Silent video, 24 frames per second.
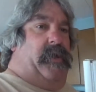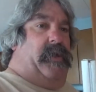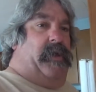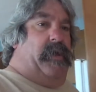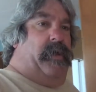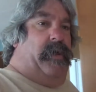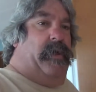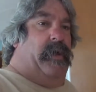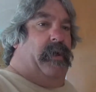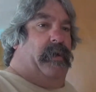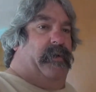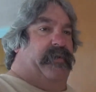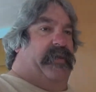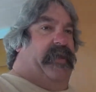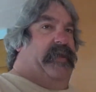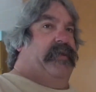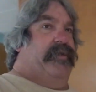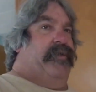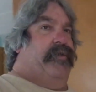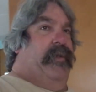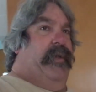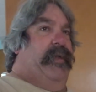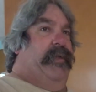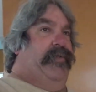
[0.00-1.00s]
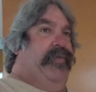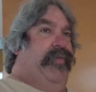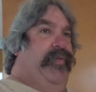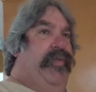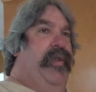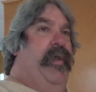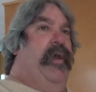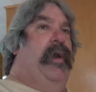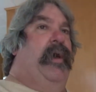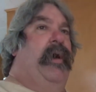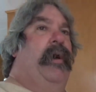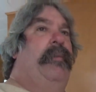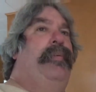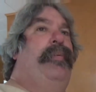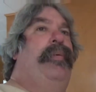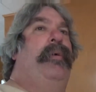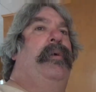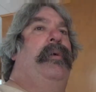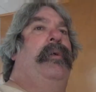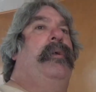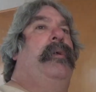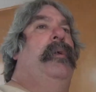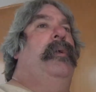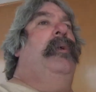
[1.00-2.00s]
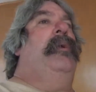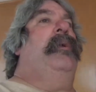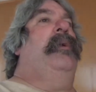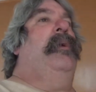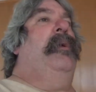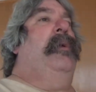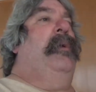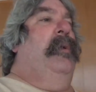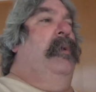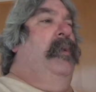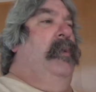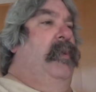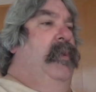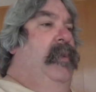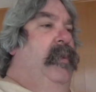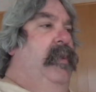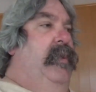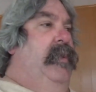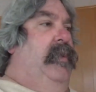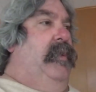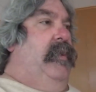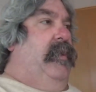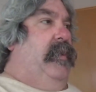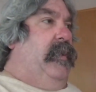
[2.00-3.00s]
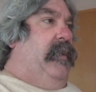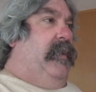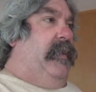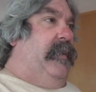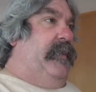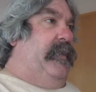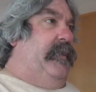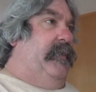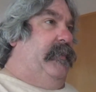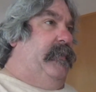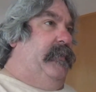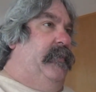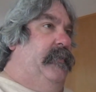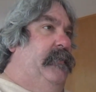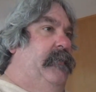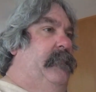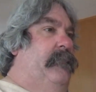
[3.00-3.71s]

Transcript: all that great stuff and